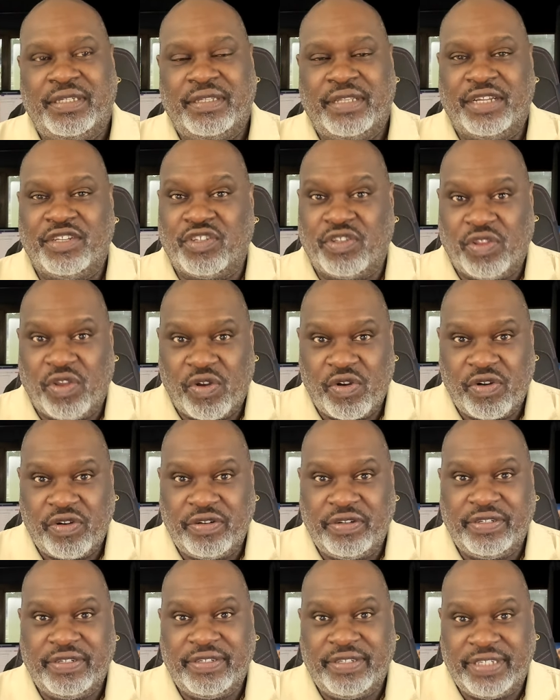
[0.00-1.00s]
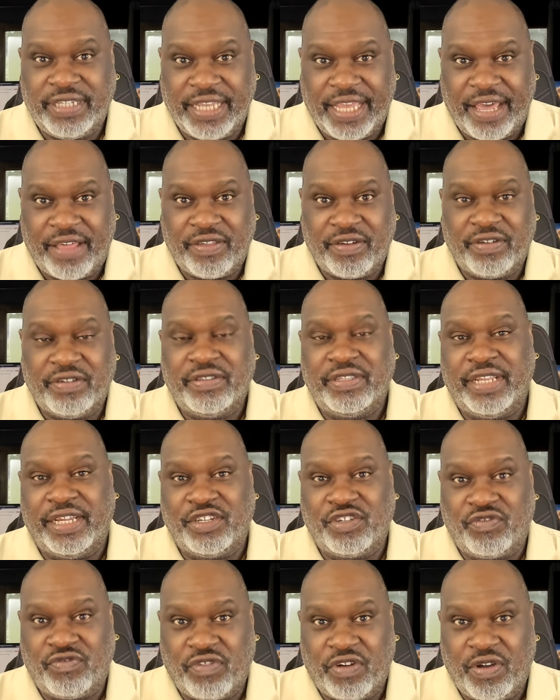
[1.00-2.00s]
Let's learn together.
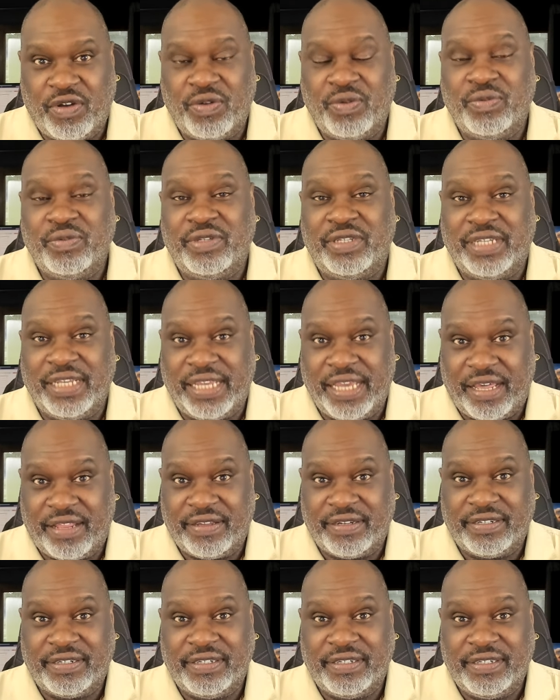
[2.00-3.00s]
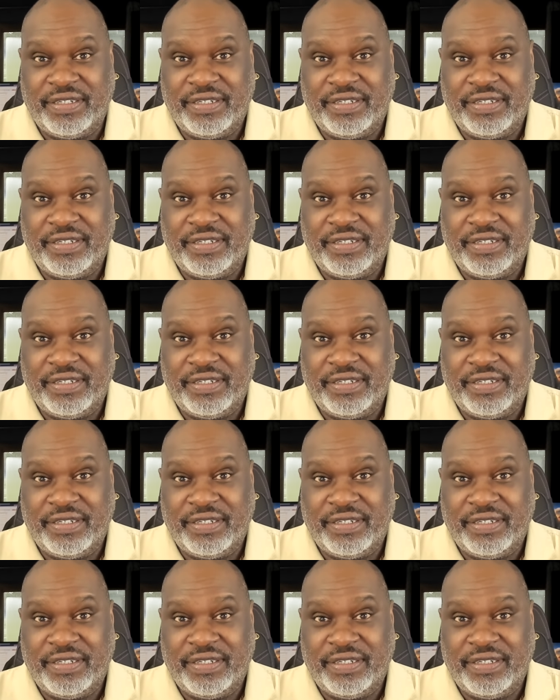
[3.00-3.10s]
Let's grow together.